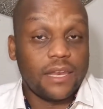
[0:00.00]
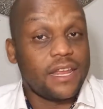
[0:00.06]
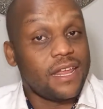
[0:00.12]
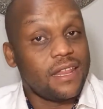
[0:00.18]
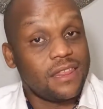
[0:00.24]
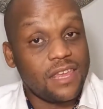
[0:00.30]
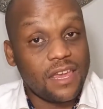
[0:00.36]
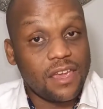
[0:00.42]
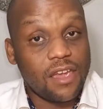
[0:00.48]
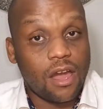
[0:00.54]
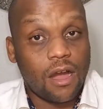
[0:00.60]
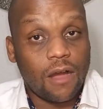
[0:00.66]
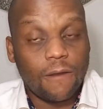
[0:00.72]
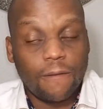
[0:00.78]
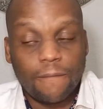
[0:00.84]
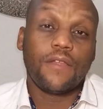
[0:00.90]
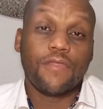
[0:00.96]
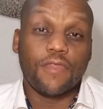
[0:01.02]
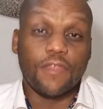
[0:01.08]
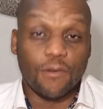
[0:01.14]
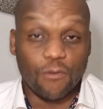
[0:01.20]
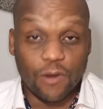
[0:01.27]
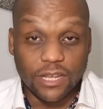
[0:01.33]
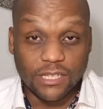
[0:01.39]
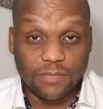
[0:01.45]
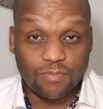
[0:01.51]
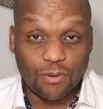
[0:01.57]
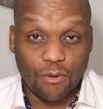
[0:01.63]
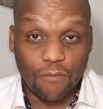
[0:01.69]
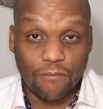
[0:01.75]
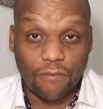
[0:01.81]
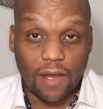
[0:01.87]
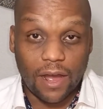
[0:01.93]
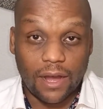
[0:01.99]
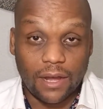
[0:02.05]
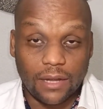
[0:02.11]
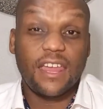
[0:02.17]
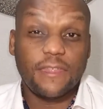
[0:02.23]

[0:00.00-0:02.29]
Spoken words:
And they are the risk profile,